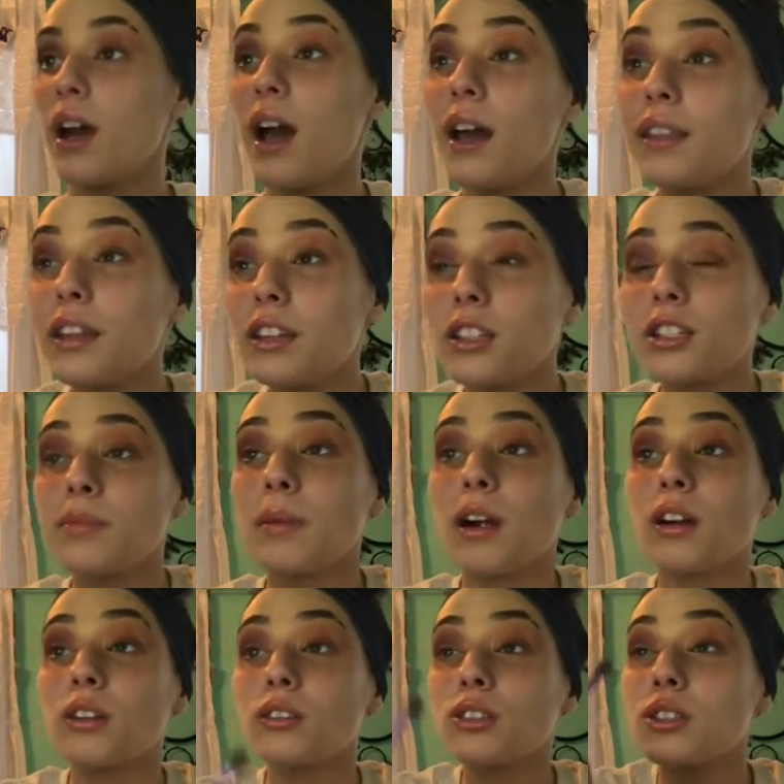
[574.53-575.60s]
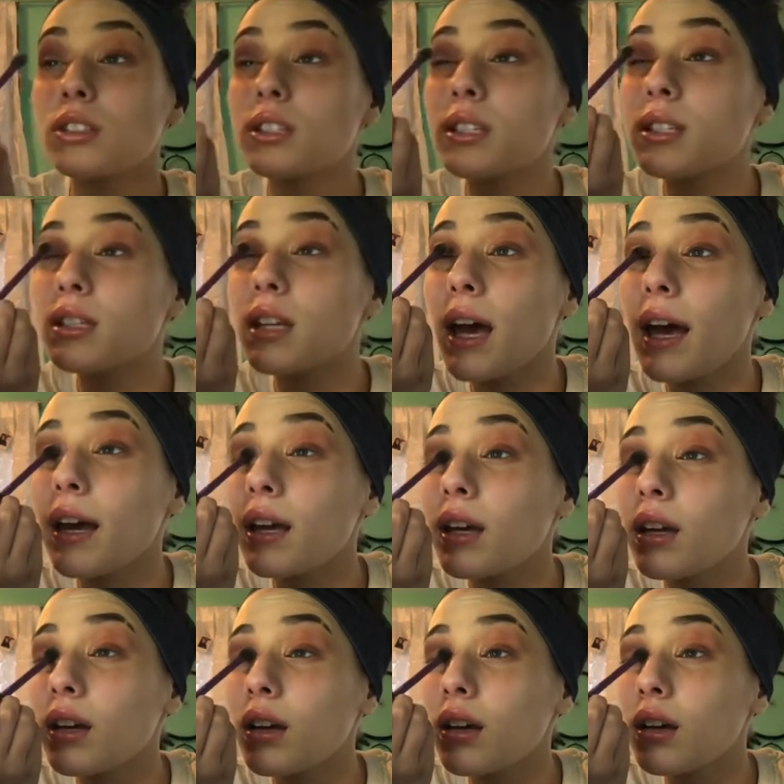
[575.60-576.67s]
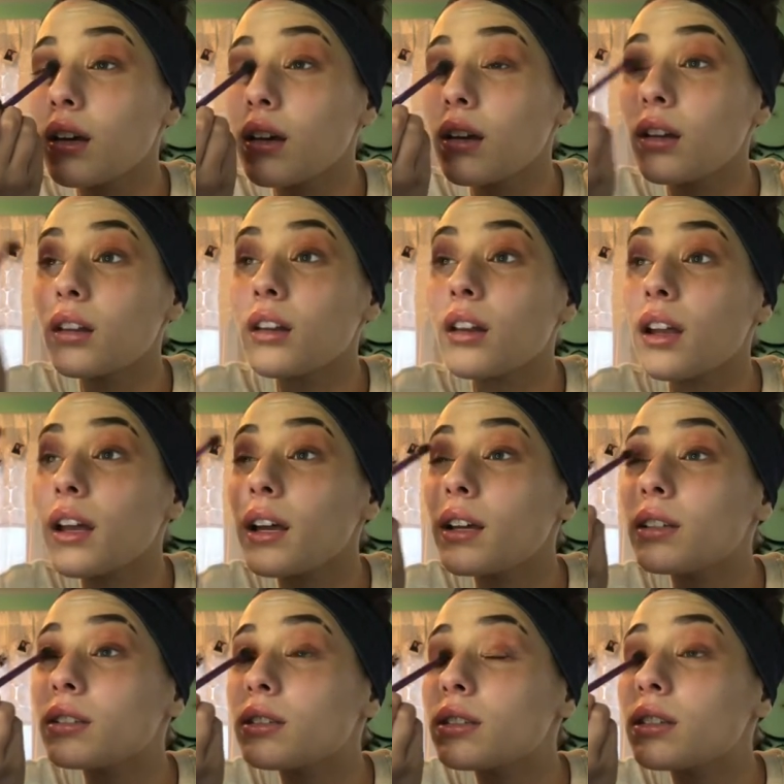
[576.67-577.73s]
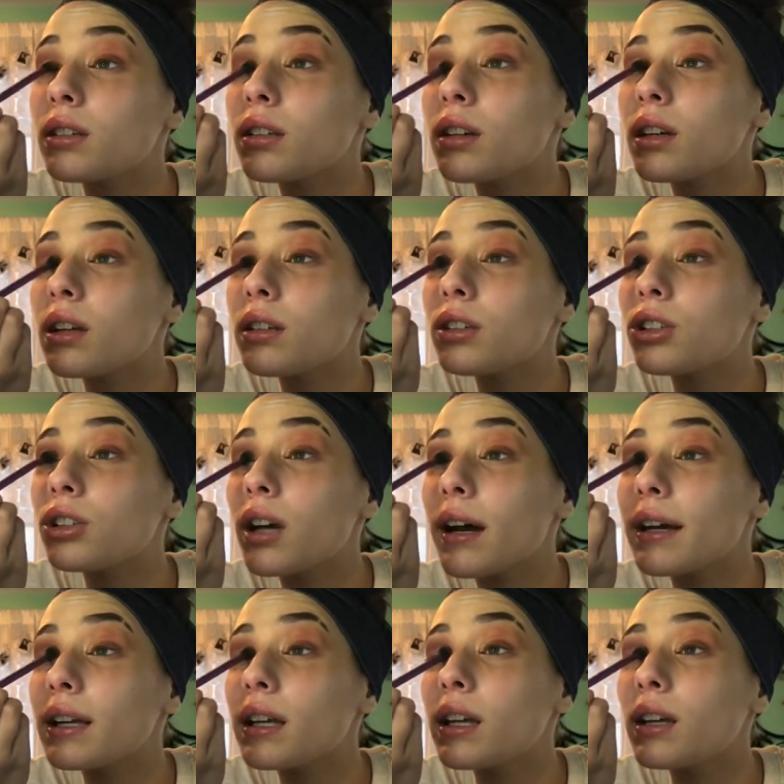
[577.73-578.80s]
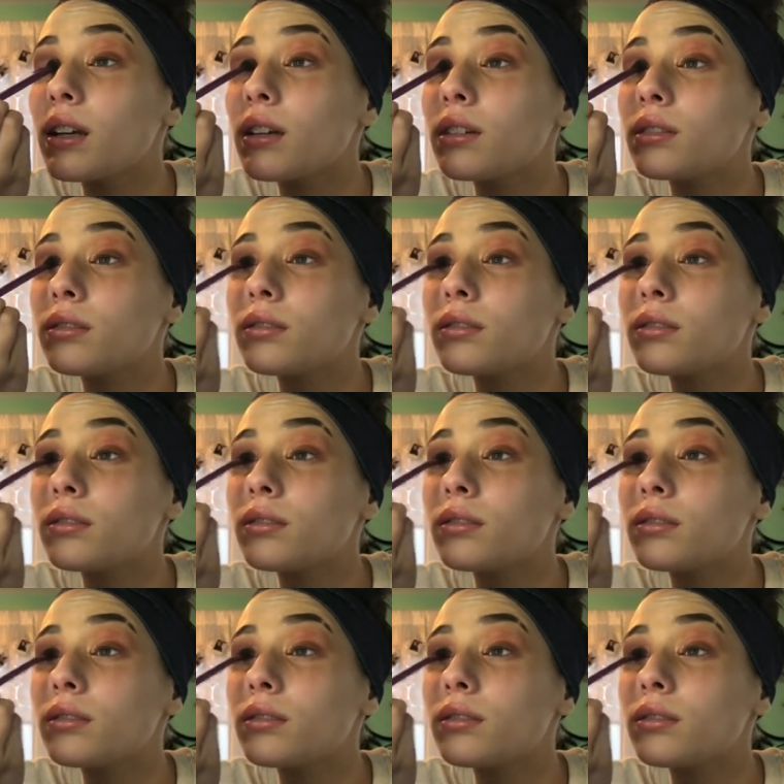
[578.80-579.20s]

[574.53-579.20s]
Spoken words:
And then the sparkle should stay nice and shiny.